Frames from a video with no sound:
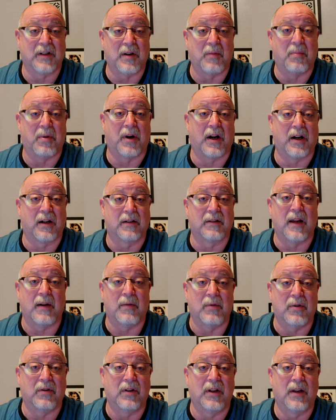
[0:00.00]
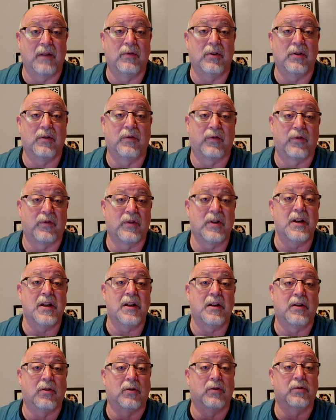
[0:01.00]
in the park that will give you
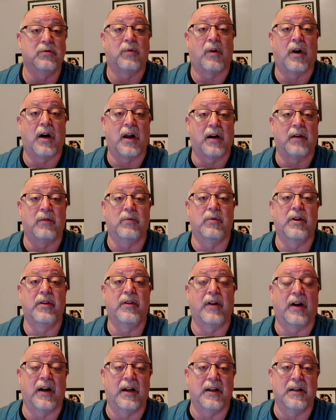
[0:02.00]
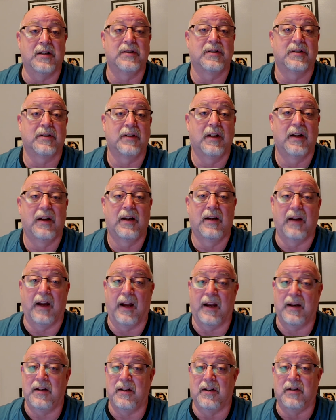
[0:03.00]
free cold water with ice
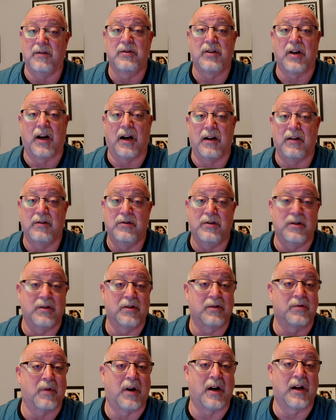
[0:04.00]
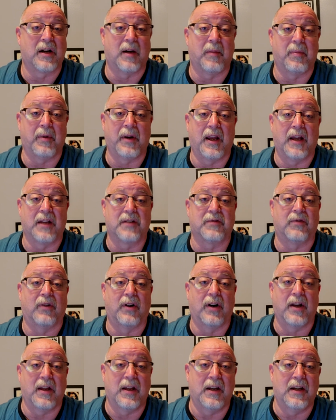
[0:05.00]
at no charge. You just walk up and ask
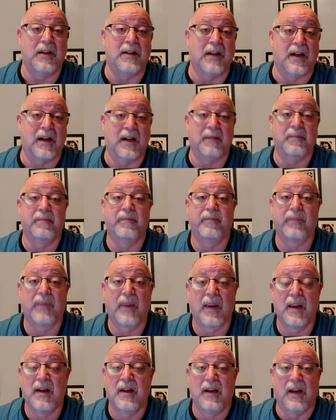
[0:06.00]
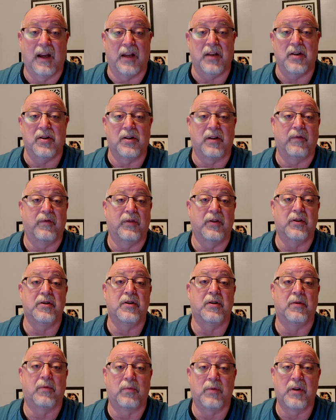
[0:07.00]
for it at any time, and you can
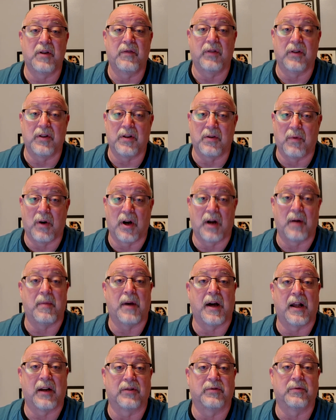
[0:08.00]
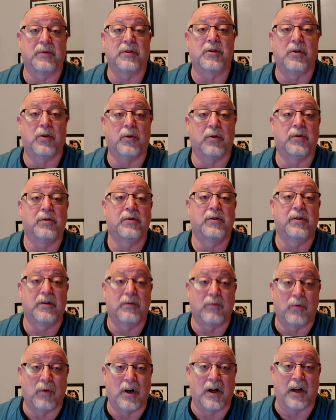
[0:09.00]
refill your water bottles with cold
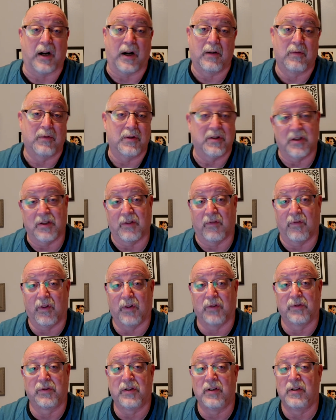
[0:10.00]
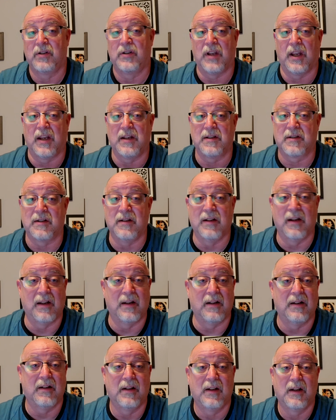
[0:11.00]
water, which is filtered, tastes
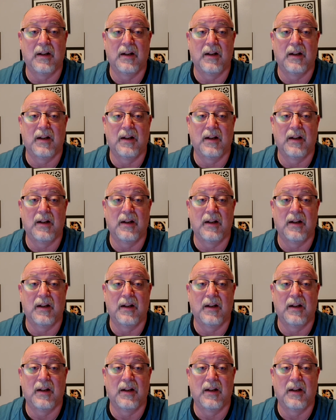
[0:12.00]
good,